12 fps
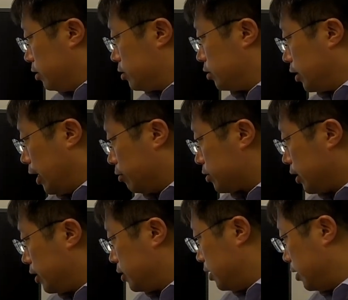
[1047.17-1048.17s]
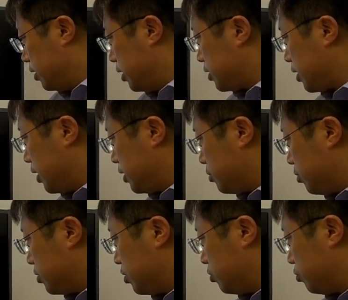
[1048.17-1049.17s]
So the outside in this case
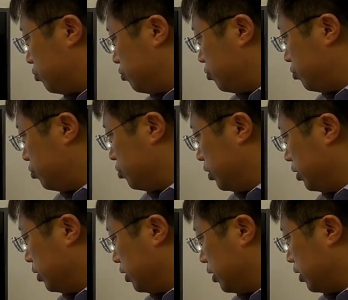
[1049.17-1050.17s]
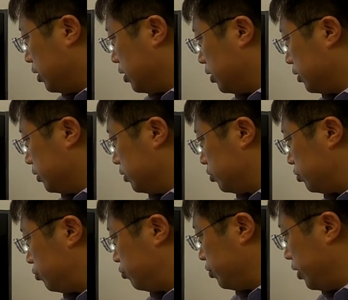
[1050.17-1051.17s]
was a 20
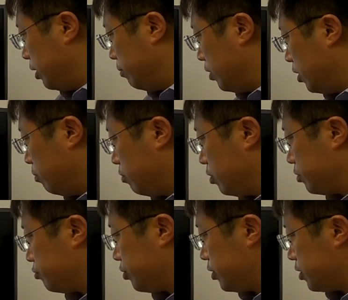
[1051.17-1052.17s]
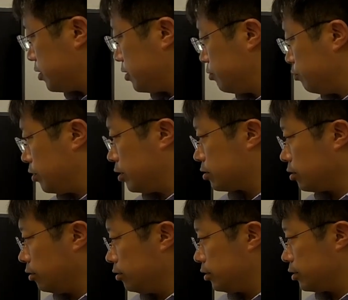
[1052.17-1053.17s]
millimolar tris with the
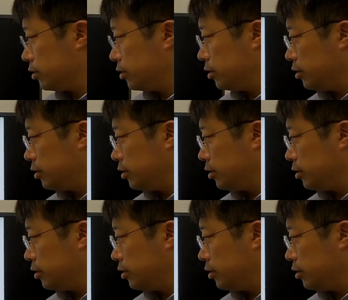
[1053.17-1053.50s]
salt